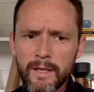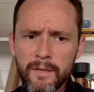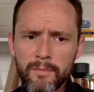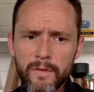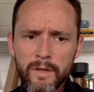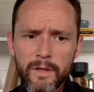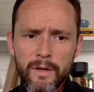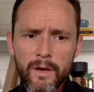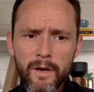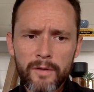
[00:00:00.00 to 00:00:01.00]
am the
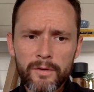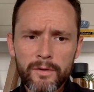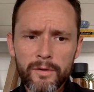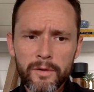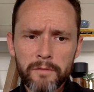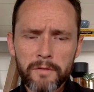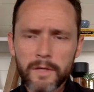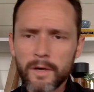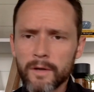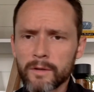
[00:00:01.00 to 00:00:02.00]
author of the
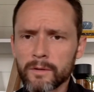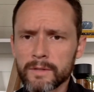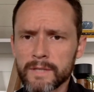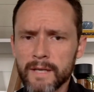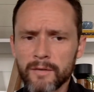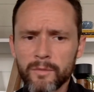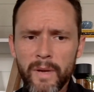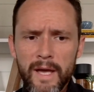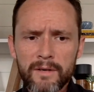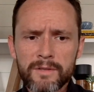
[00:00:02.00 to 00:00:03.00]
article entitled
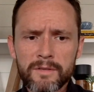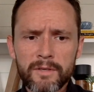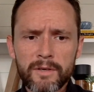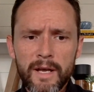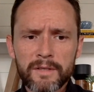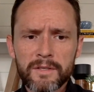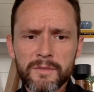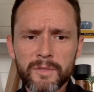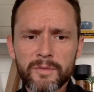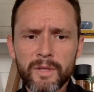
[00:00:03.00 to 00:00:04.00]
Patterns of Interactions
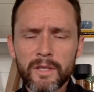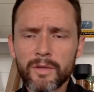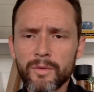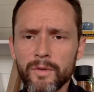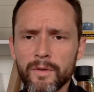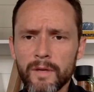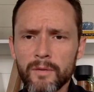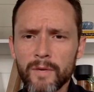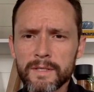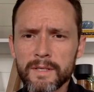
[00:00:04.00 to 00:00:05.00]
Between Youth and
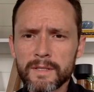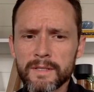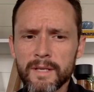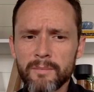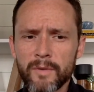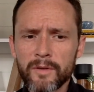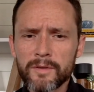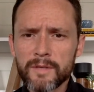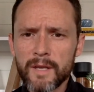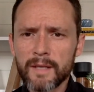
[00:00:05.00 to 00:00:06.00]
Resident
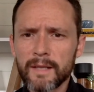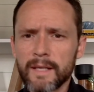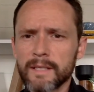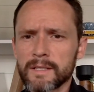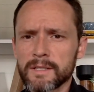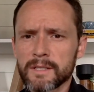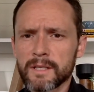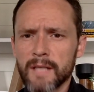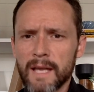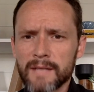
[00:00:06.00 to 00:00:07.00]
Stepmothers, a Latent
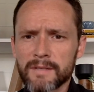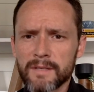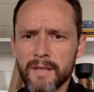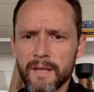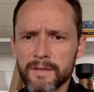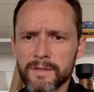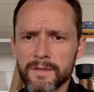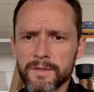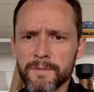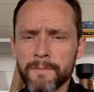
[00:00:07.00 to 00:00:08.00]
Class
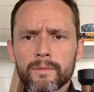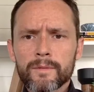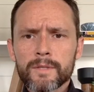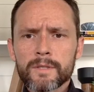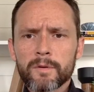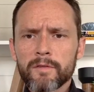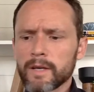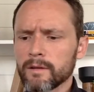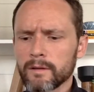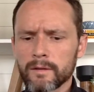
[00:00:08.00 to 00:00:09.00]
Analysis. Just to provide
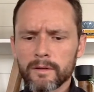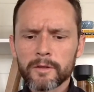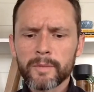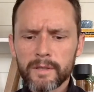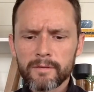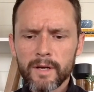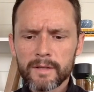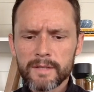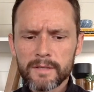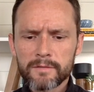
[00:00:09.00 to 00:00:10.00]
a, a little bit of
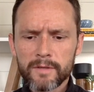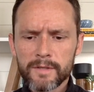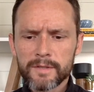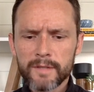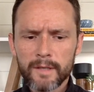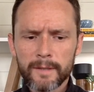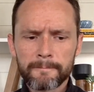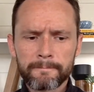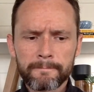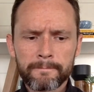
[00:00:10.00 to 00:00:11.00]
context for this study,
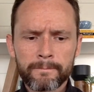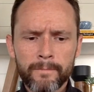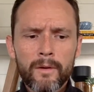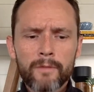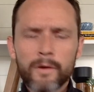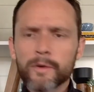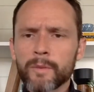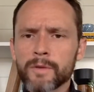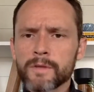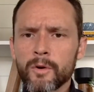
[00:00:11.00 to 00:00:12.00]
if I were to
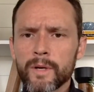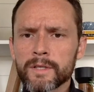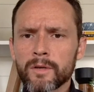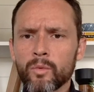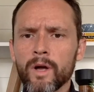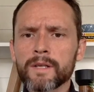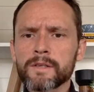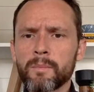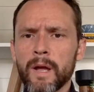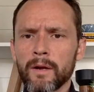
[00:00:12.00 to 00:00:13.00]
pose the question, what is a
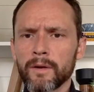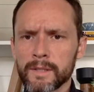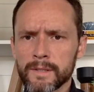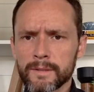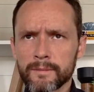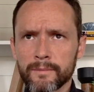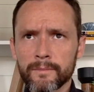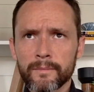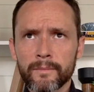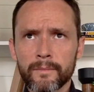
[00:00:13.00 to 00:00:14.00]
parent
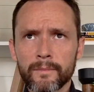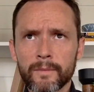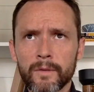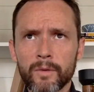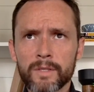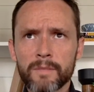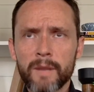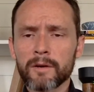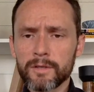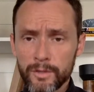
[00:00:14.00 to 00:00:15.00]
and what does a
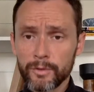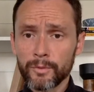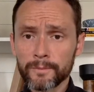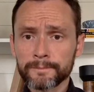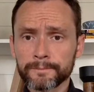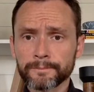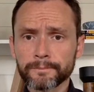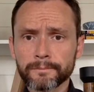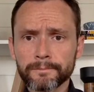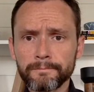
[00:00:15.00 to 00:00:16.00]
parent do?
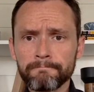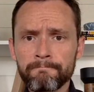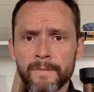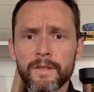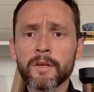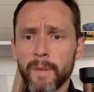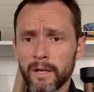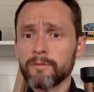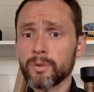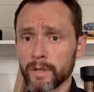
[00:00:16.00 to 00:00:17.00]
I think many
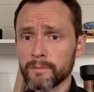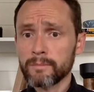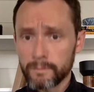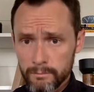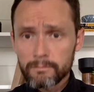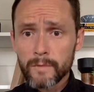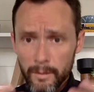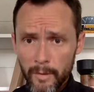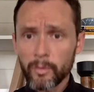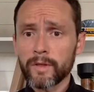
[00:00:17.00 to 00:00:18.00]
of you could come
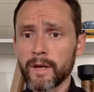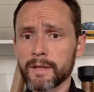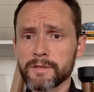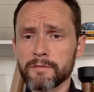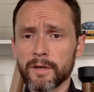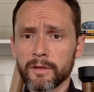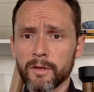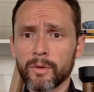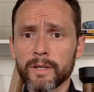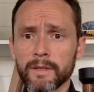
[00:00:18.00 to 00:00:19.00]
up with an answer fairly
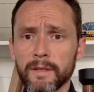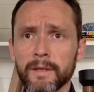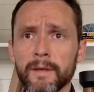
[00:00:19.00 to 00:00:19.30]
quickly.